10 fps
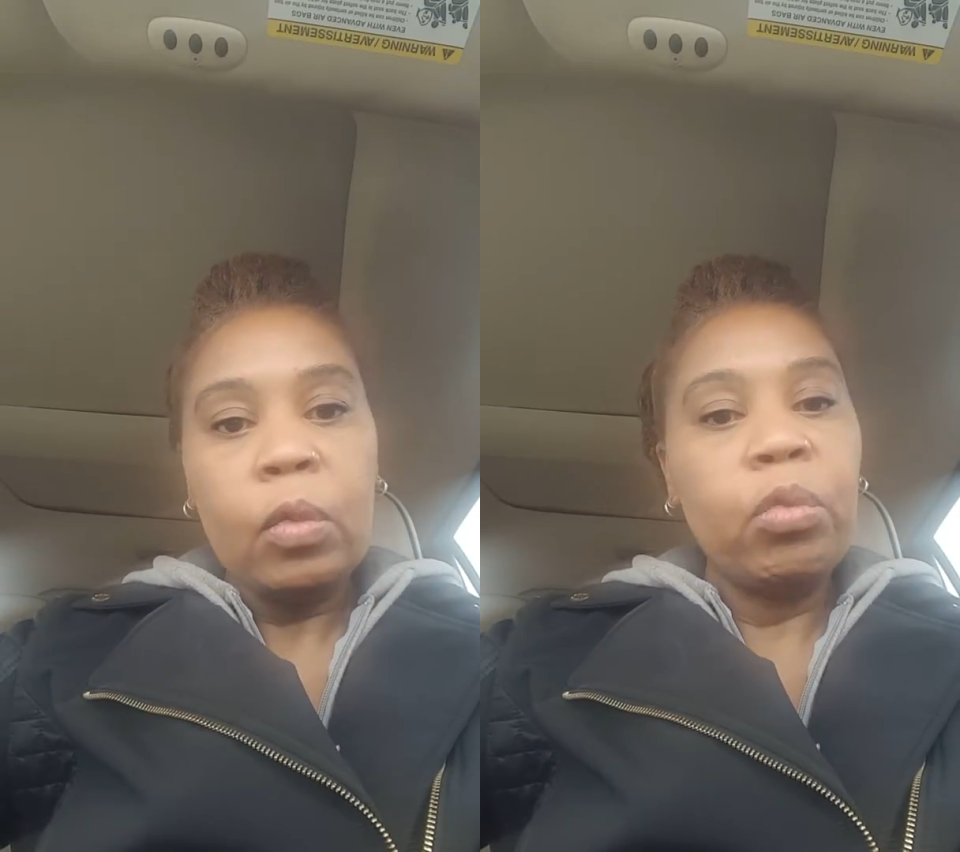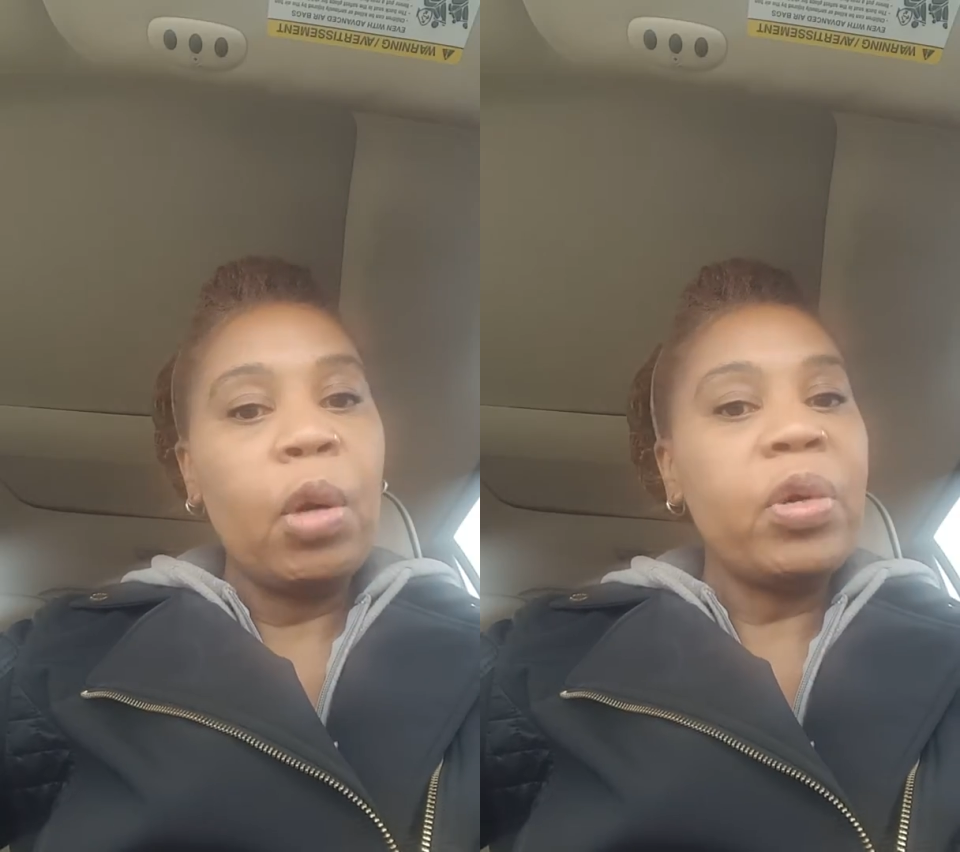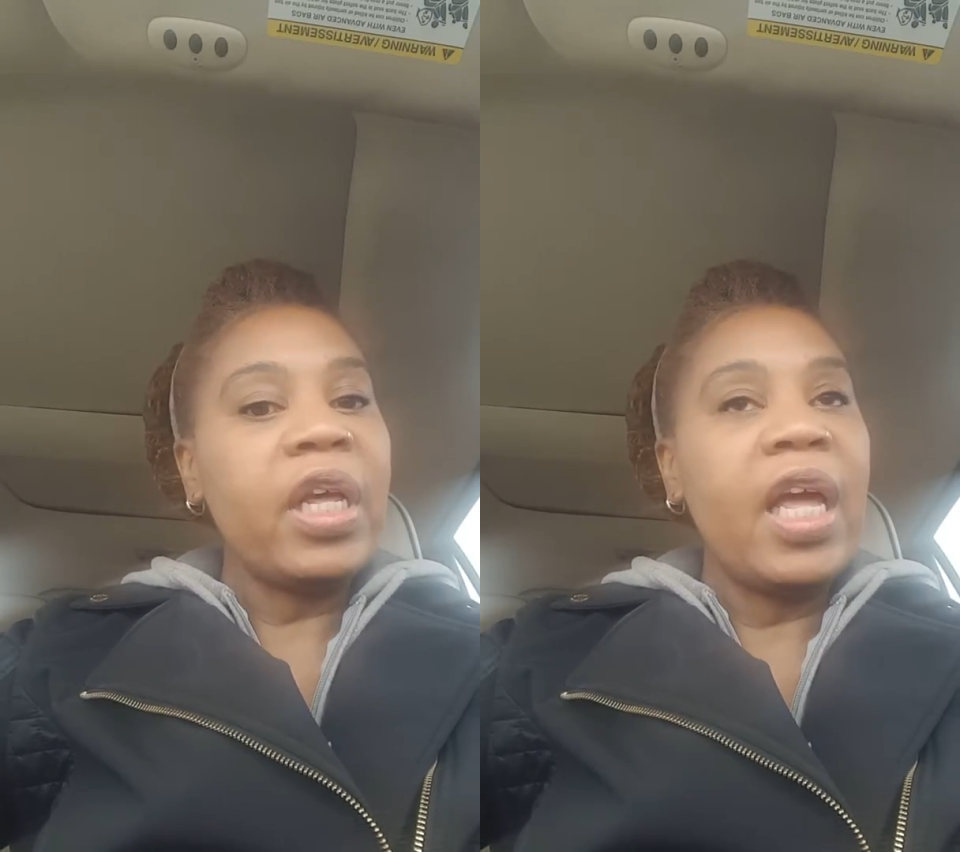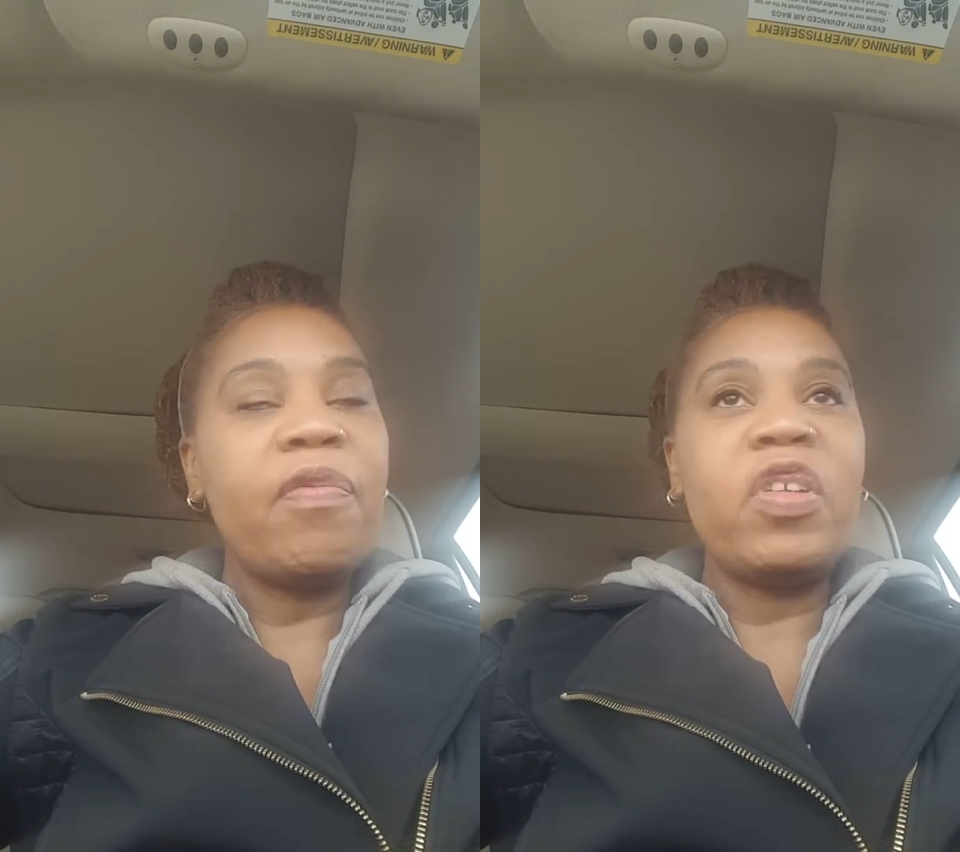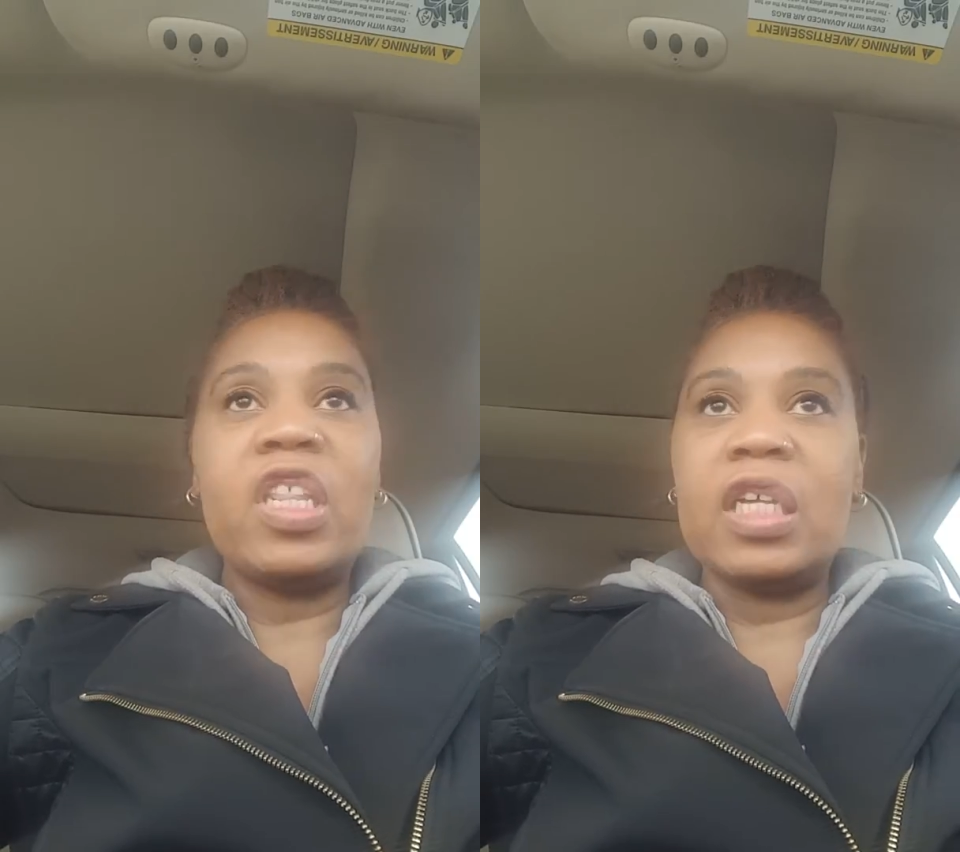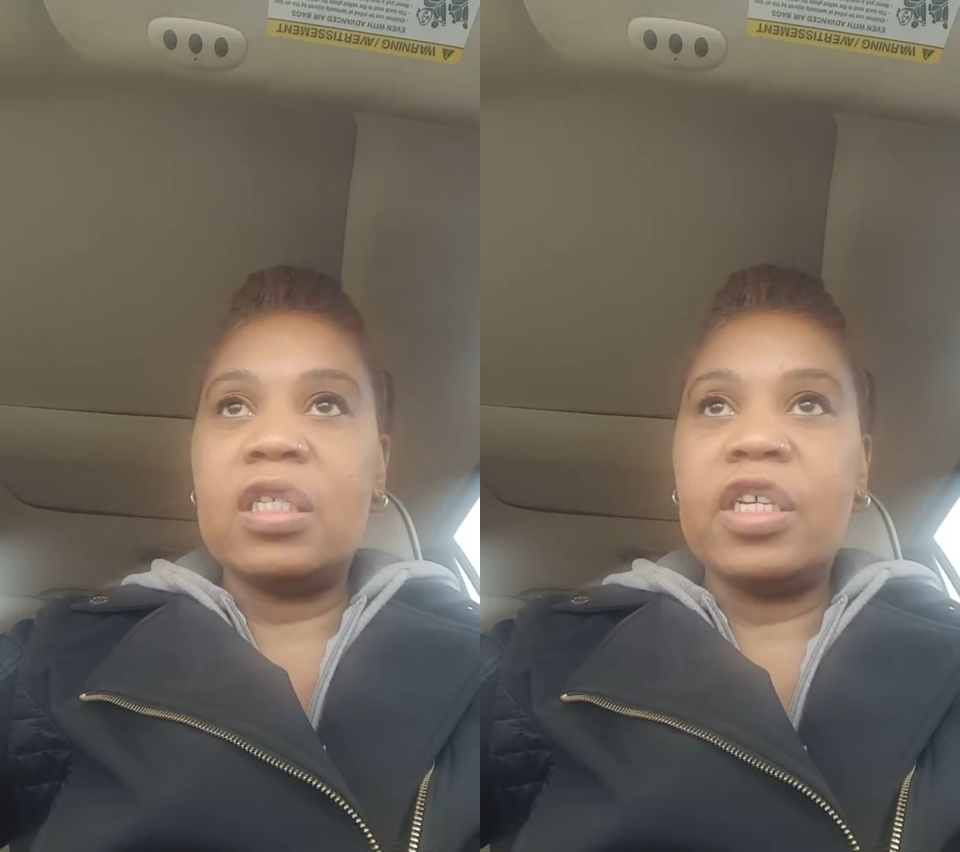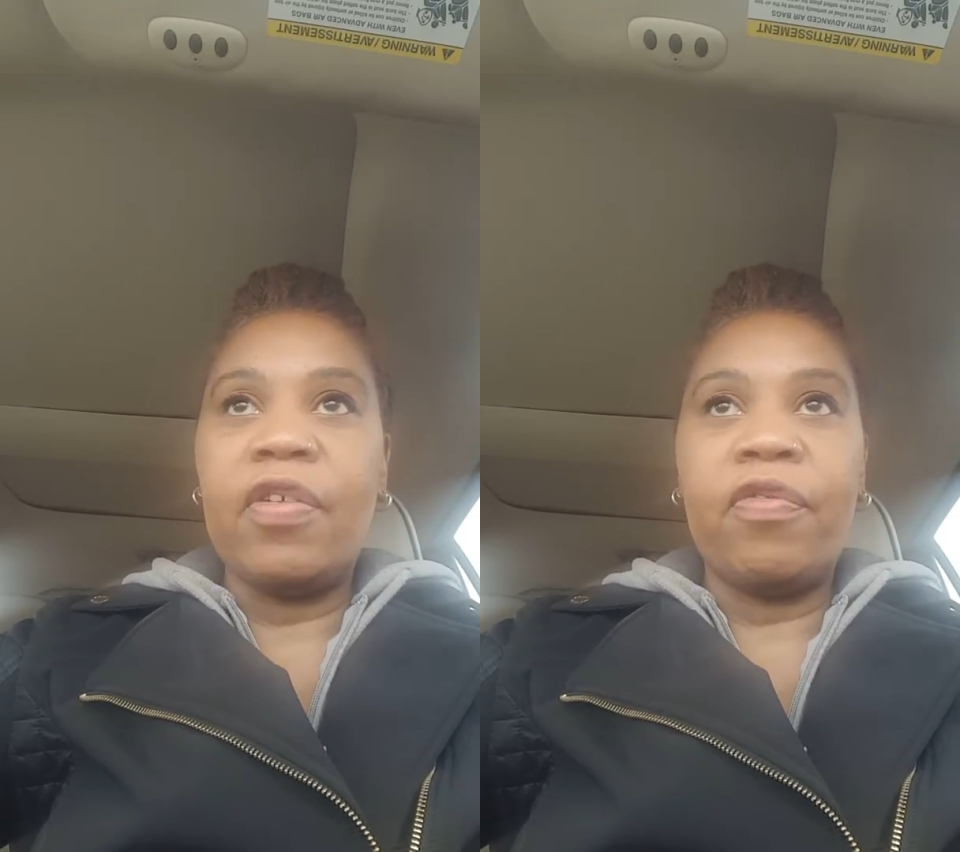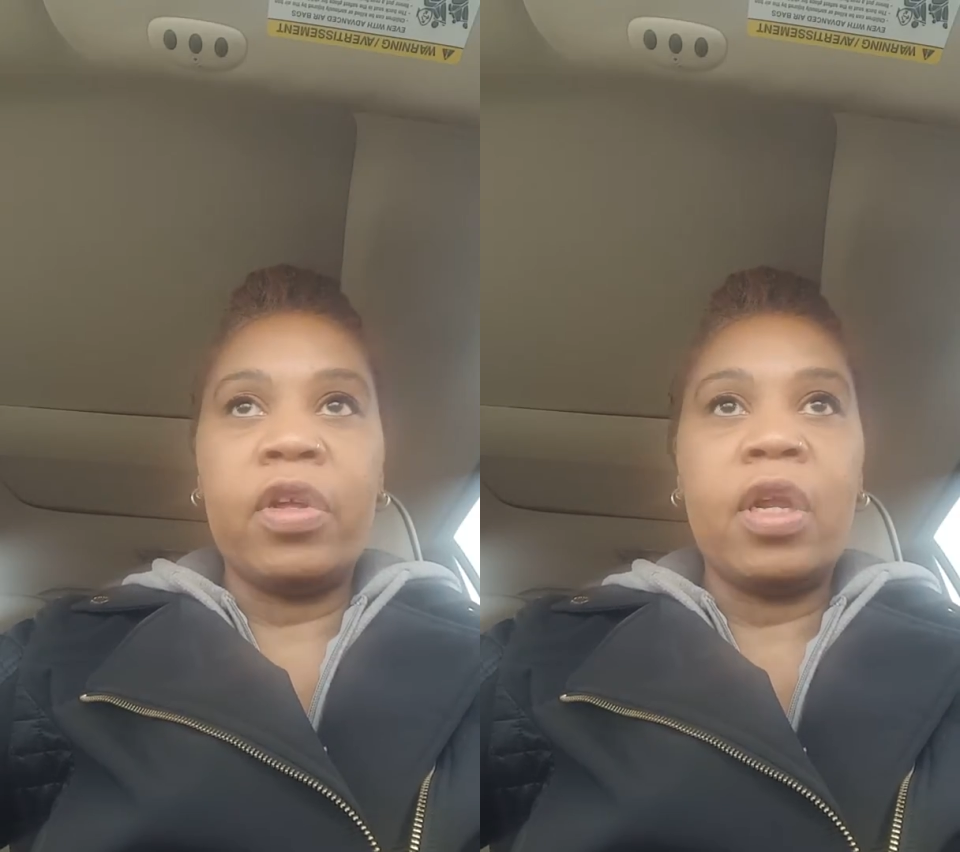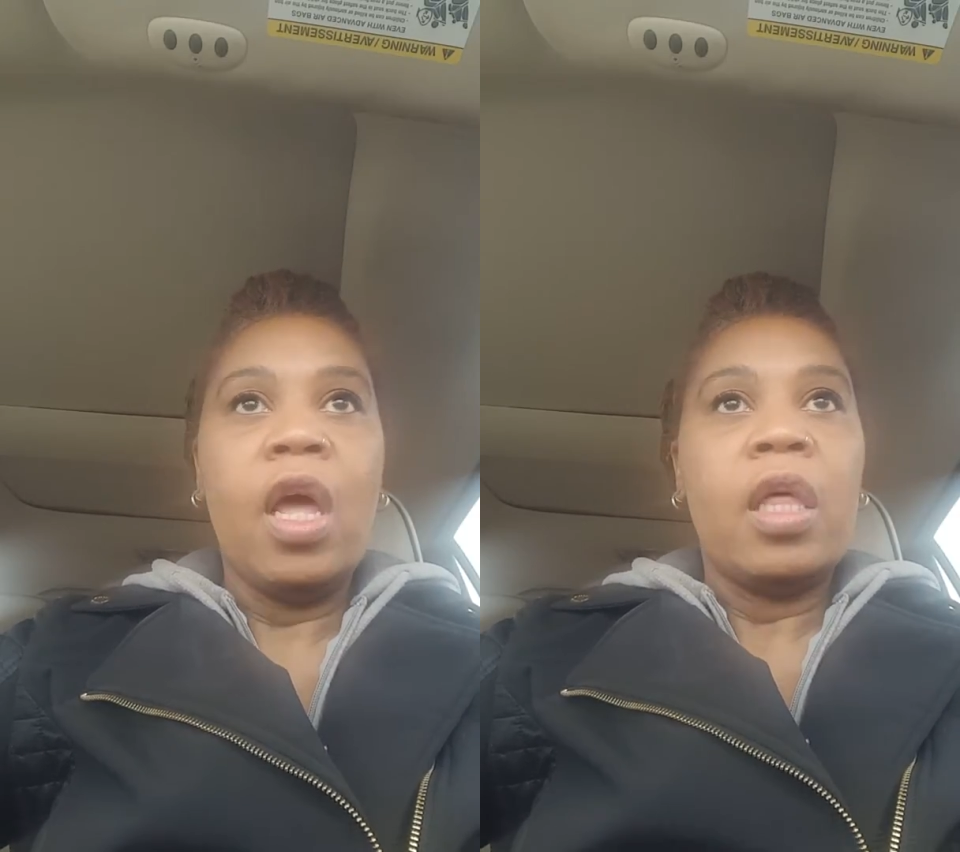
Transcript: But with envy, that's different.